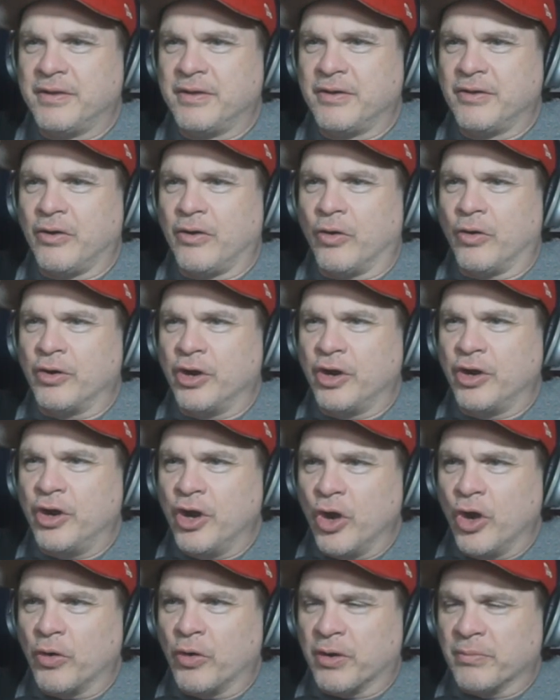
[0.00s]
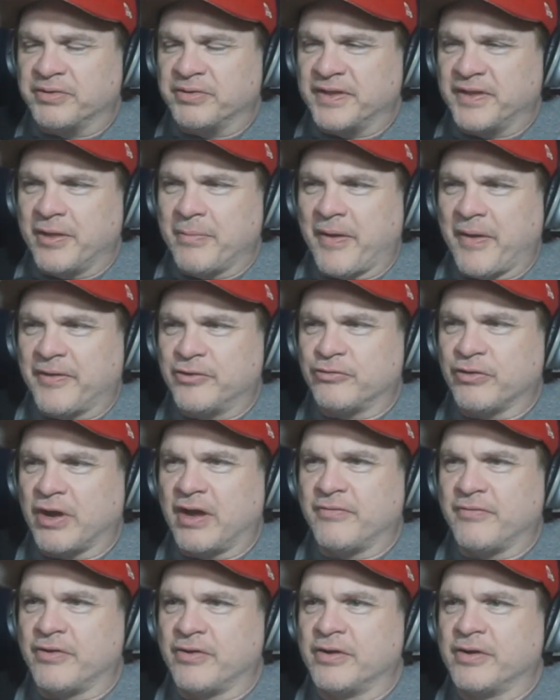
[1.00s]
or know completely about the
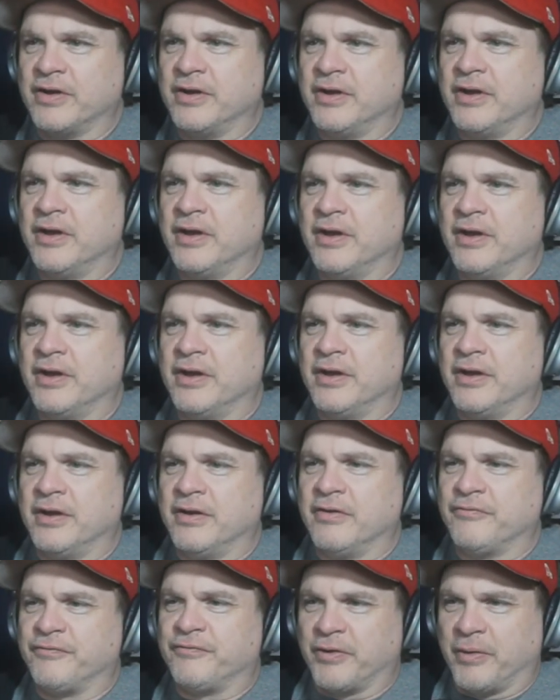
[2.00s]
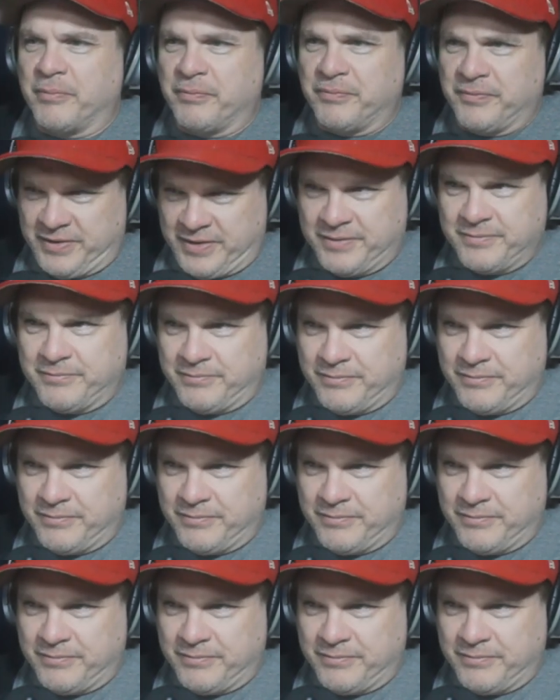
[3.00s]
driver from the